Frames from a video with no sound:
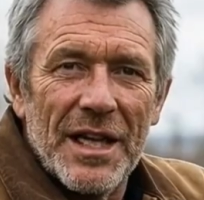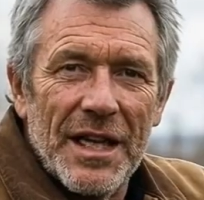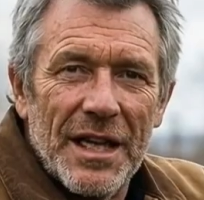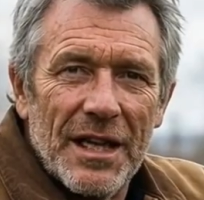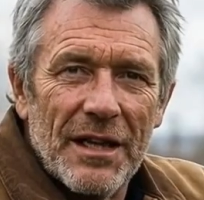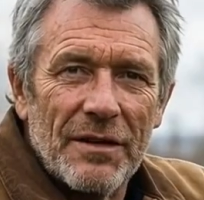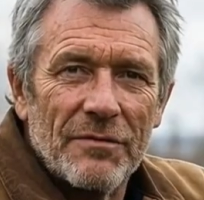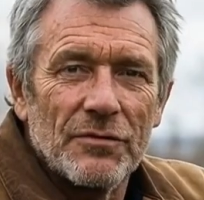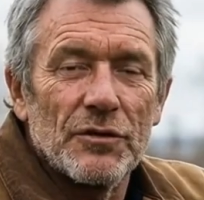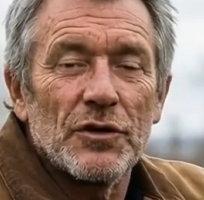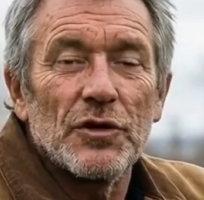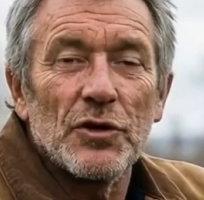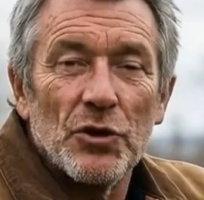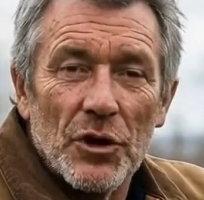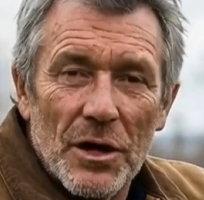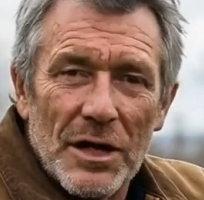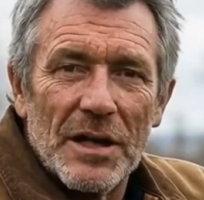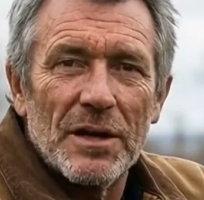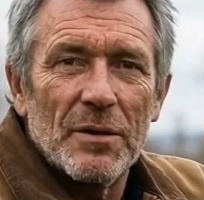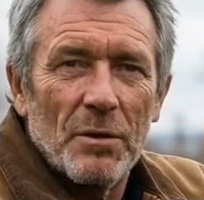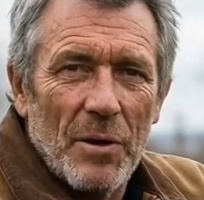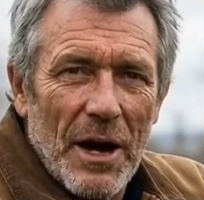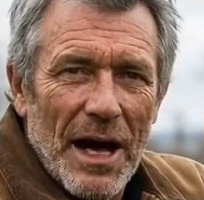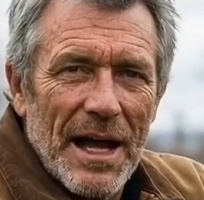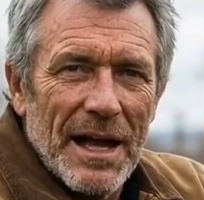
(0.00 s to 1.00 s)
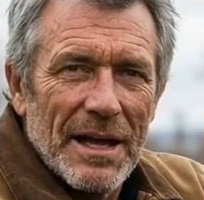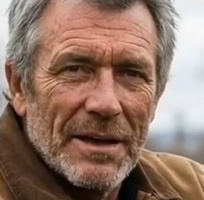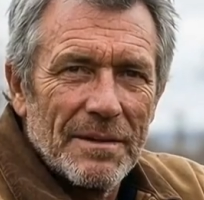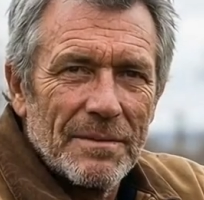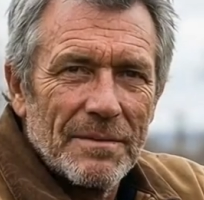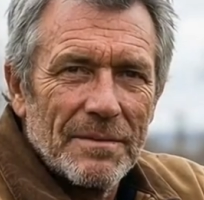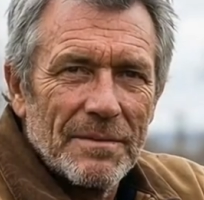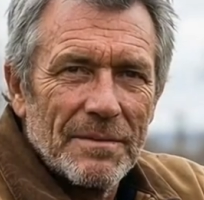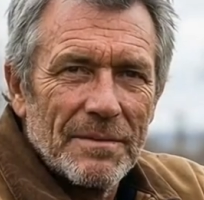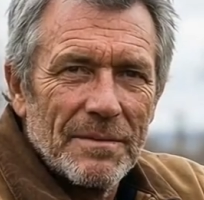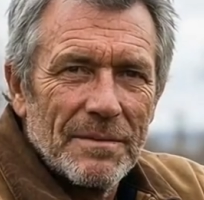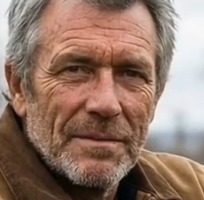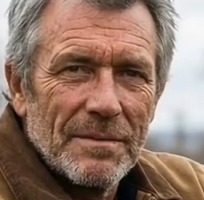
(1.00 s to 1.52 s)
year if you treat it right.
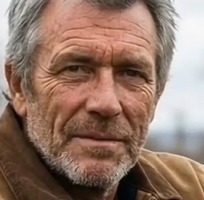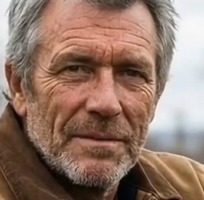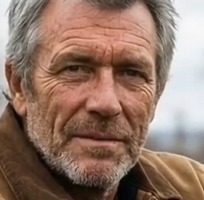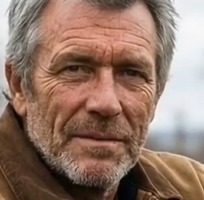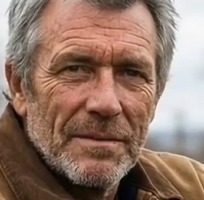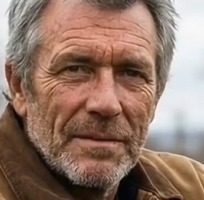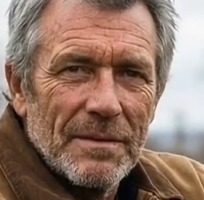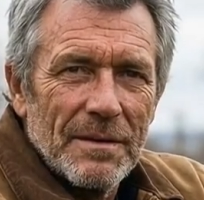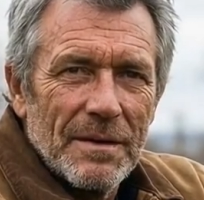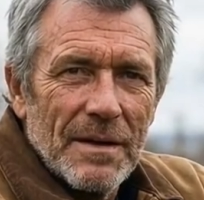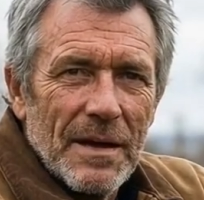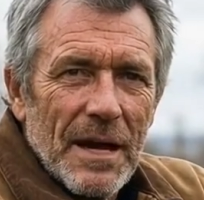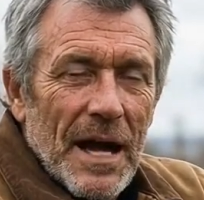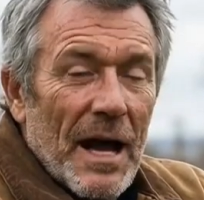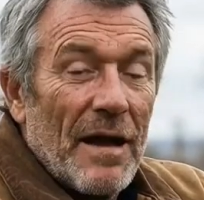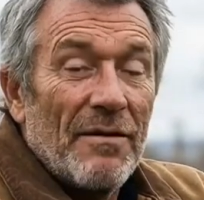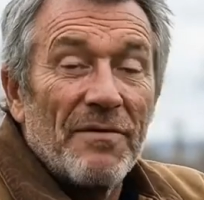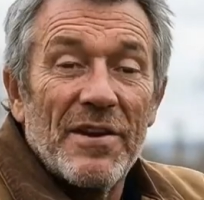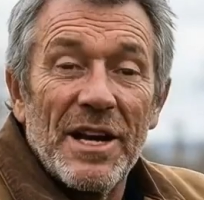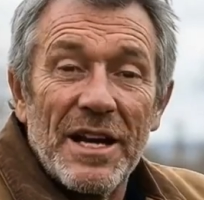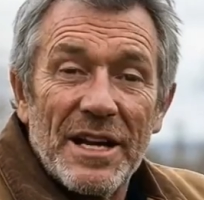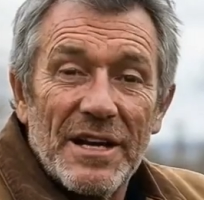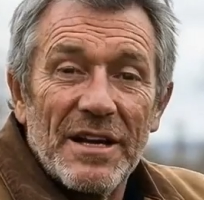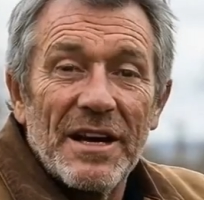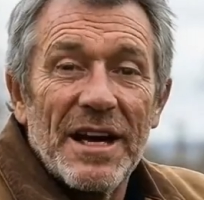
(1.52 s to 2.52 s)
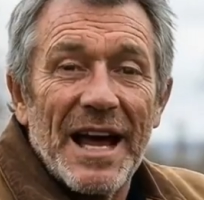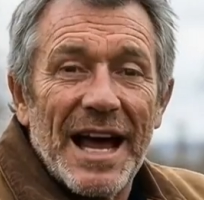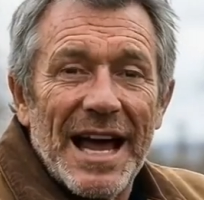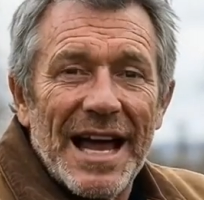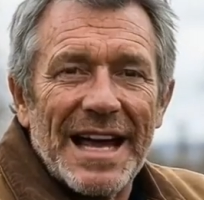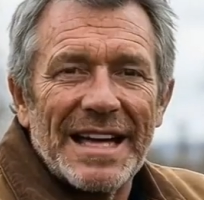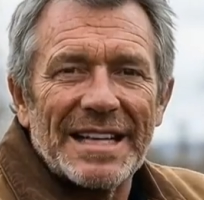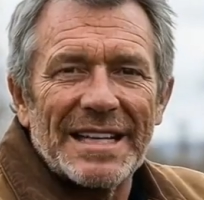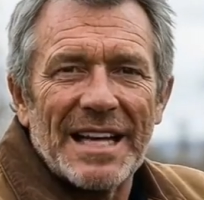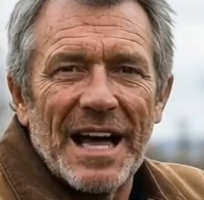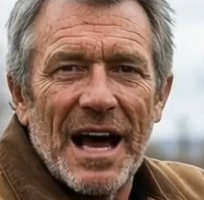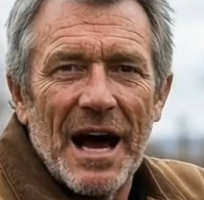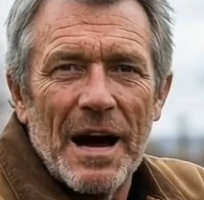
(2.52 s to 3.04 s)
Every year I
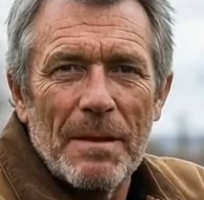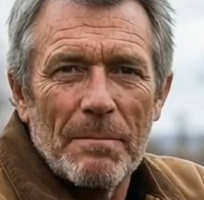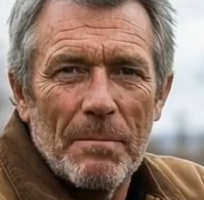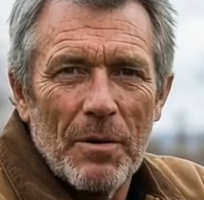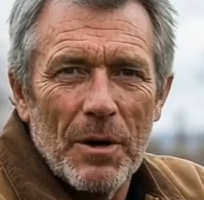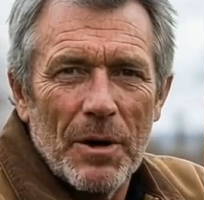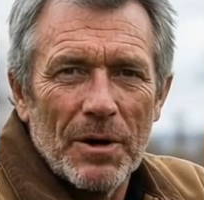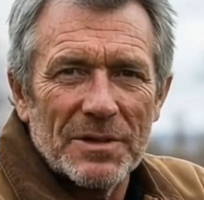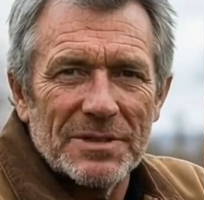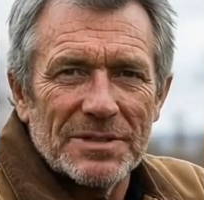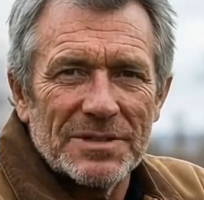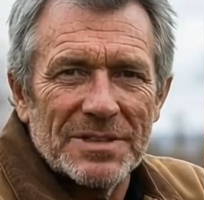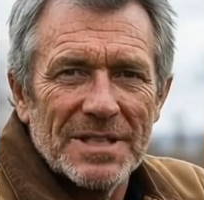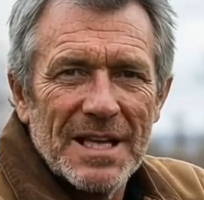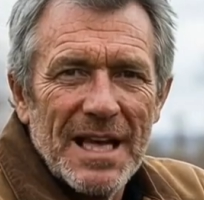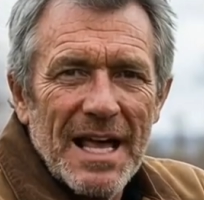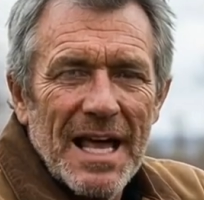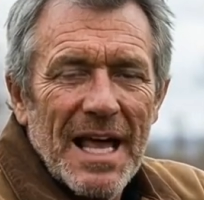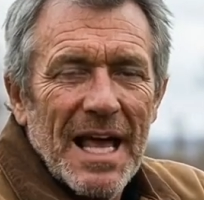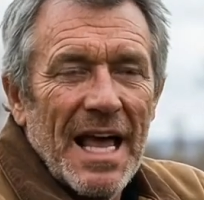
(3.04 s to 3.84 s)
add compost,